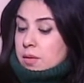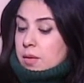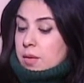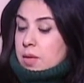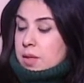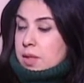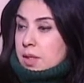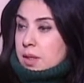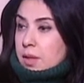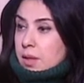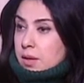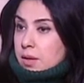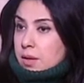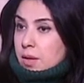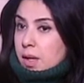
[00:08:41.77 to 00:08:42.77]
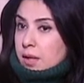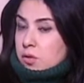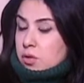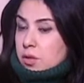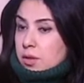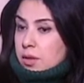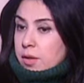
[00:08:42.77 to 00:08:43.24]
There is a need,
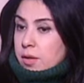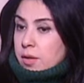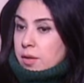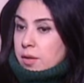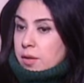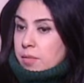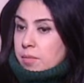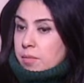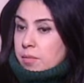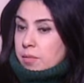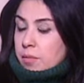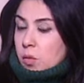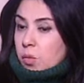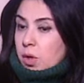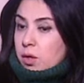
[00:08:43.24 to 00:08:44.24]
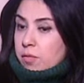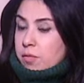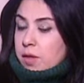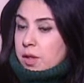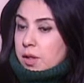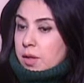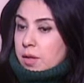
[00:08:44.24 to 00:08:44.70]
actually. One
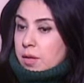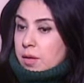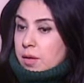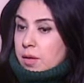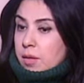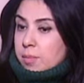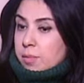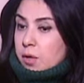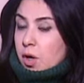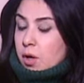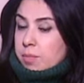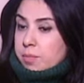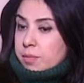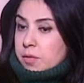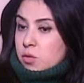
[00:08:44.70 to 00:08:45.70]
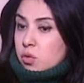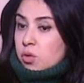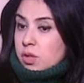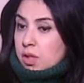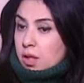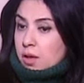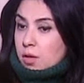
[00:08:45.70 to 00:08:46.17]
of the
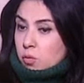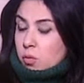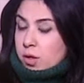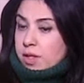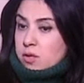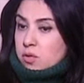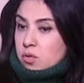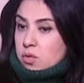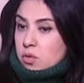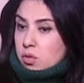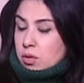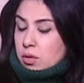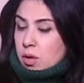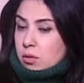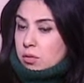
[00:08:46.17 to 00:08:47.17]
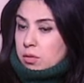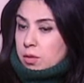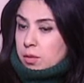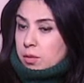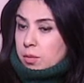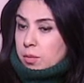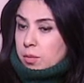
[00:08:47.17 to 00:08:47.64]
ways to sort out
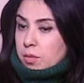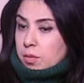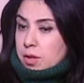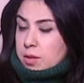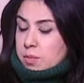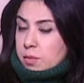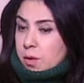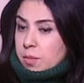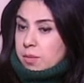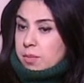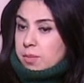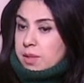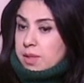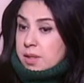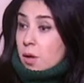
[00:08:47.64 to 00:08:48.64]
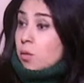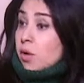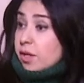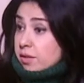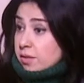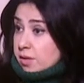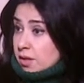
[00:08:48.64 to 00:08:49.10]
this problem is
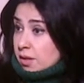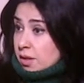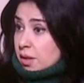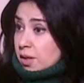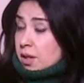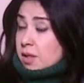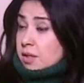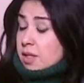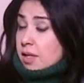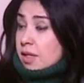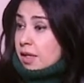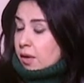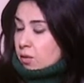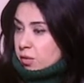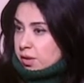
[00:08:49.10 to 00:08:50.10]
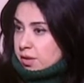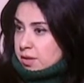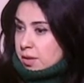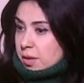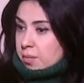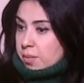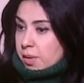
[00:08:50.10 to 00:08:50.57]
awareness, setting
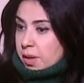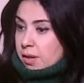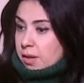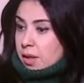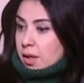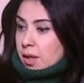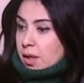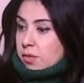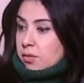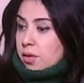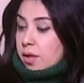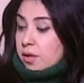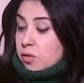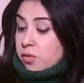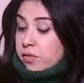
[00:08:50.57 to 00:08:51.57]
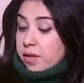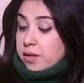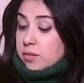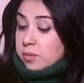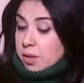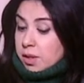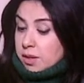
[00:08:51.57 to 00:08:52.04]
awareness campaign, and trying to
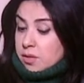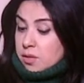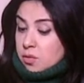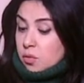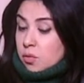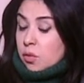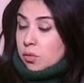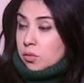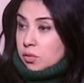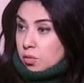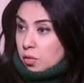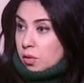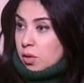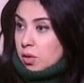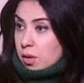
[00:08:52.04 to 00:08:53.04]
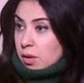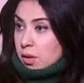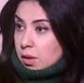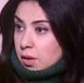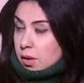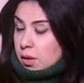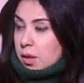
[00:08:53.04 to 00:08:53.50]
find means to control
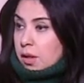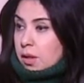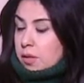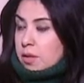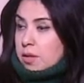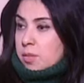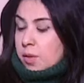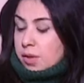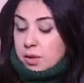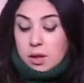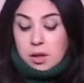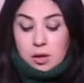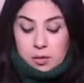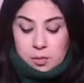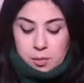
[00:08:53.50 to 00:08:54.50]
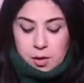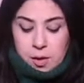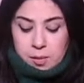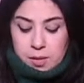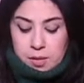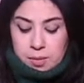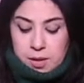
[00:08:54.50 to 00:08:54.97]
this particular
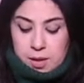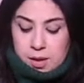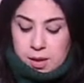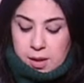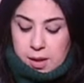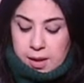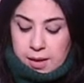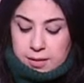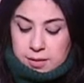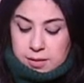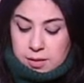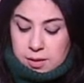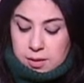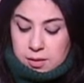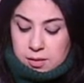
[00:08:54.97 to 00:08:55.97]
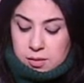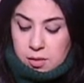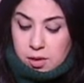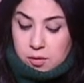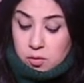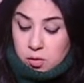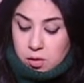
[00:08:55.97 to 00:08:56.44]
problem and
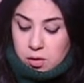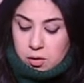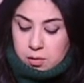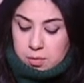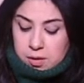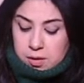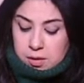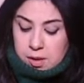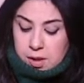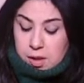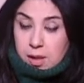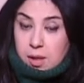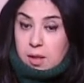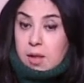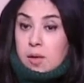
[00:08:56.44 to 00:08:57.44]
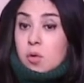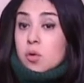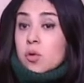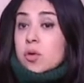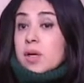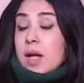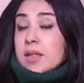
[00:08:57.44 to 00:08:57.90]
try to curb it,
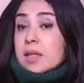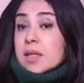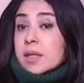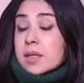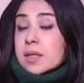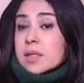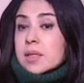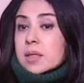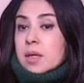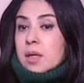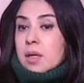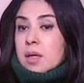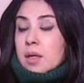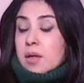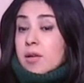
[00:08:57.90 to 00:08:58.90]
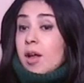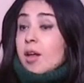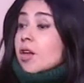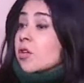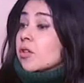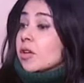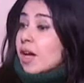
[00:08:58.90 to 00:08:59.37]
or at least
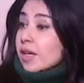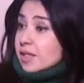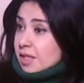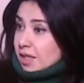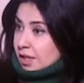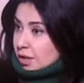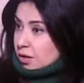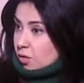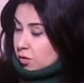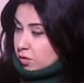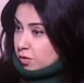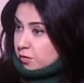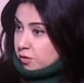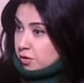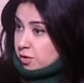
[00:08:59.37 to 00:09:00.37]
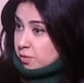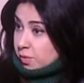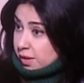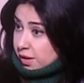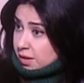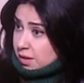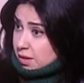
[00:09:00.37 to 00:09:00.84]
recognizing it on the first
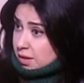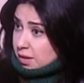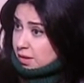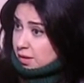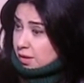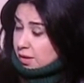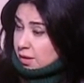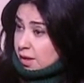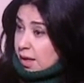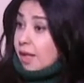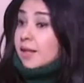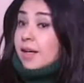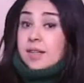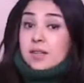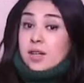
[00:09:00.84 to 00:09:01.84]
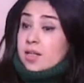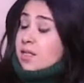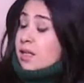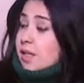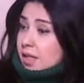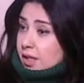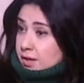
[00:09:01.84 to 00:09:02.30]
place and
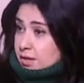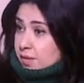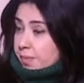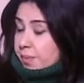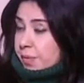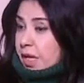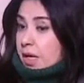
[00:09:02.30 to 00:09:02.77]
addressing it.